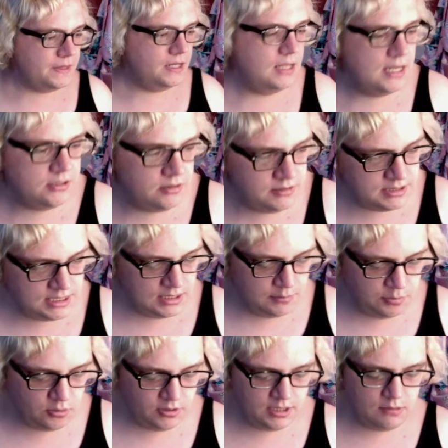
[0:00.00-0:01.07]
I don't see the
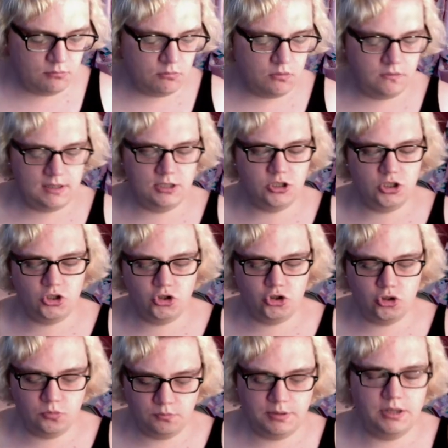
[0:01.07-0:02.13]
point in roughly just
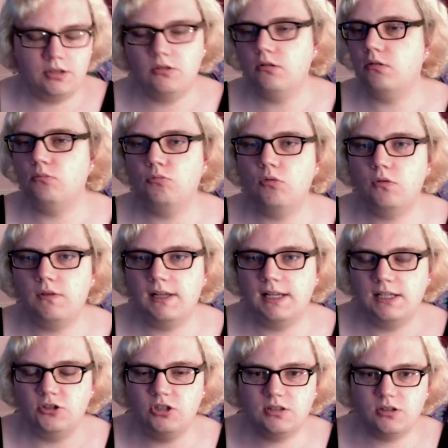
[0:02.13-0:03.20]
jumping the gun roughly
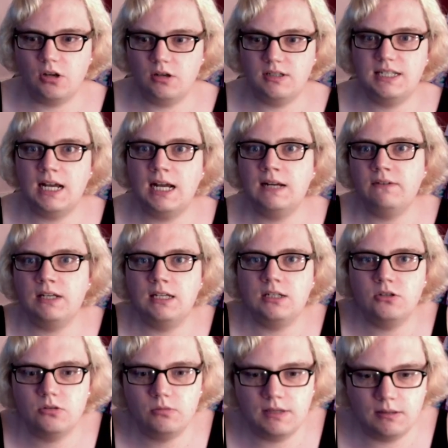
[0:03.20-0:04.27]
and just go diving
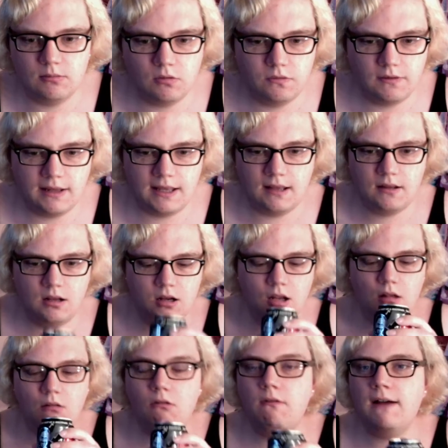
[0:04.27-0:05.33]
into it roughly
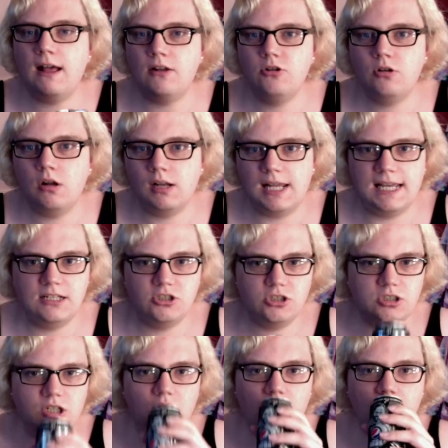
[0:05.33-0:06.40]
without
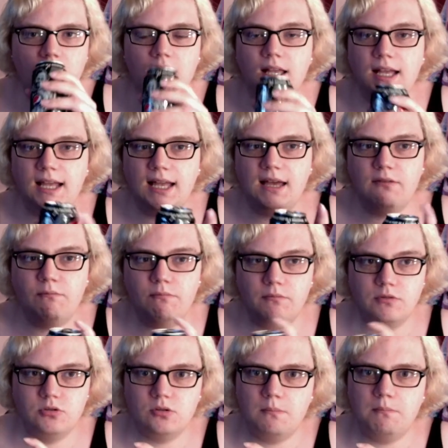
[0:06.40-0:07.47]
knowledge. I have
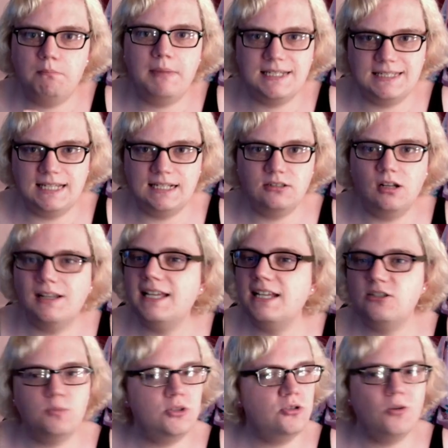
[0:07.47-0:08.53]
some basic knowledge,
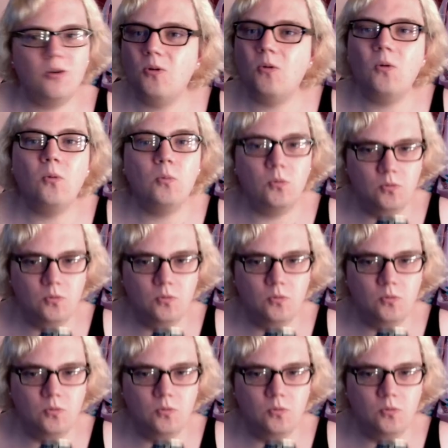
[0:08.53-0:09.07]
but not all.